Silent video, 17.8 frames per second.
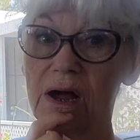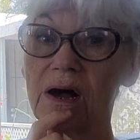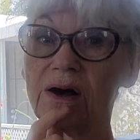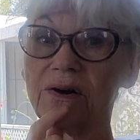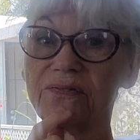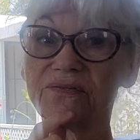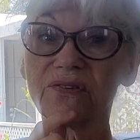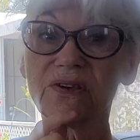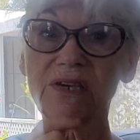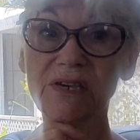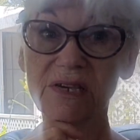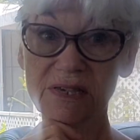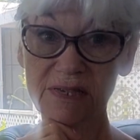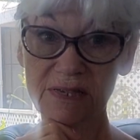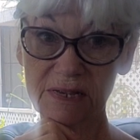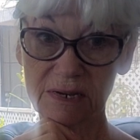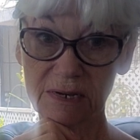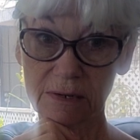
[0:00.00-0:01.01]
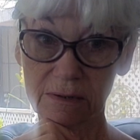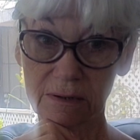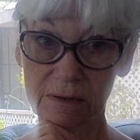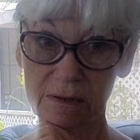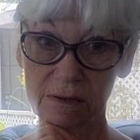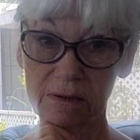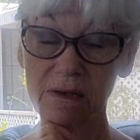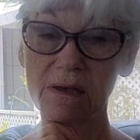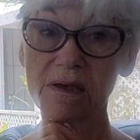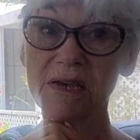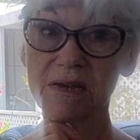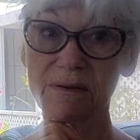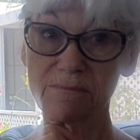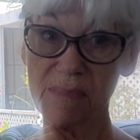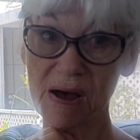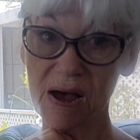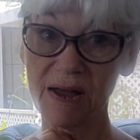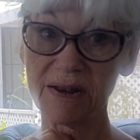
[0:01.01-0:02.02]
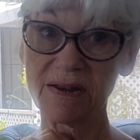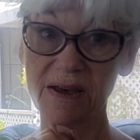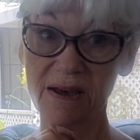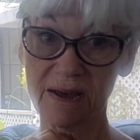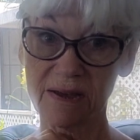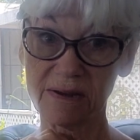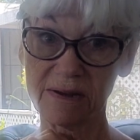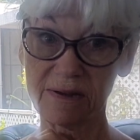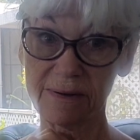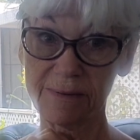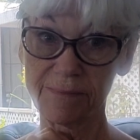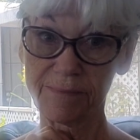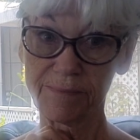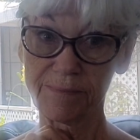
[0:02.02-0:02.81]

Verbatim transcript: of kissing in my day.